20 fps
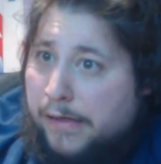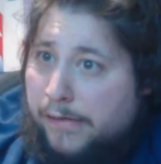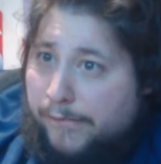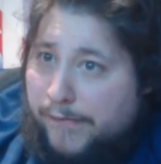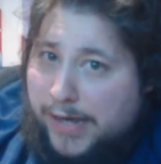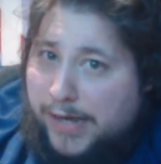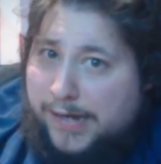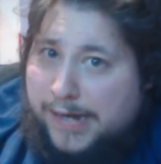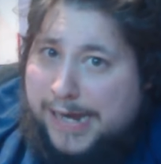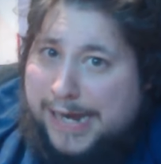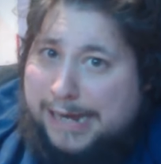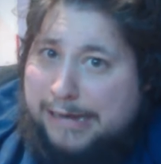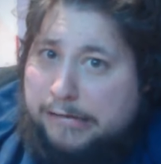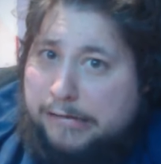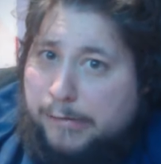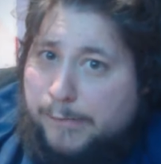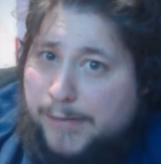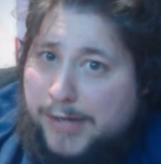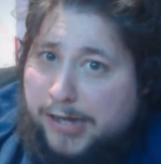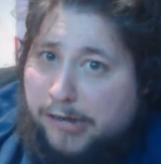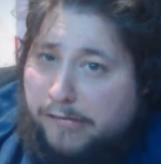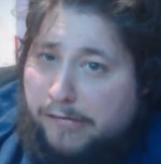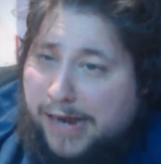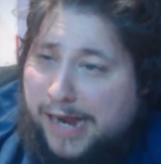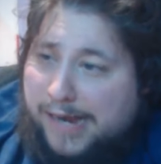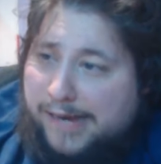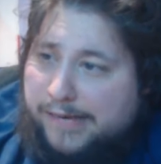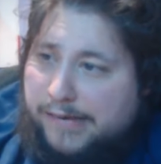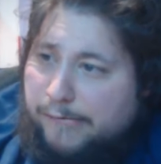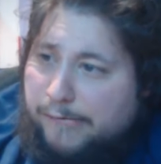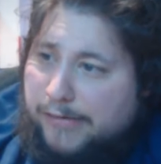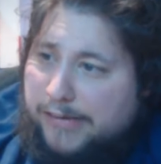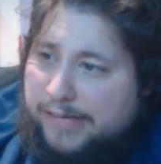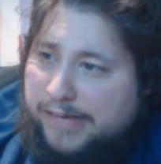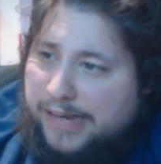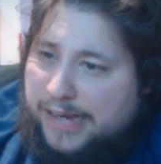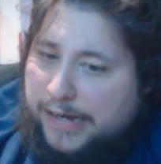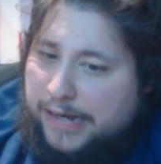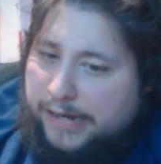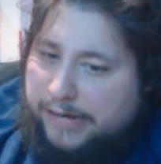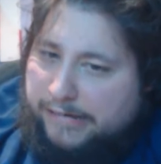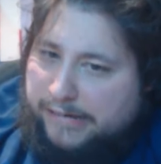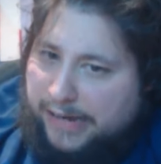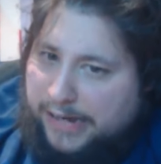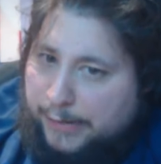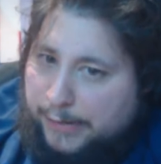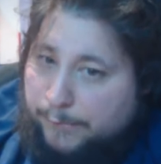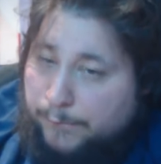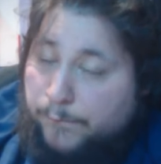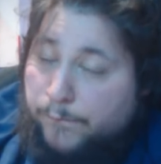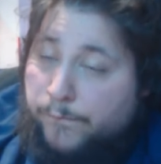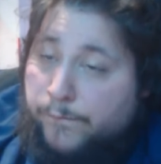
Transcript: There needs to be creativity in a team,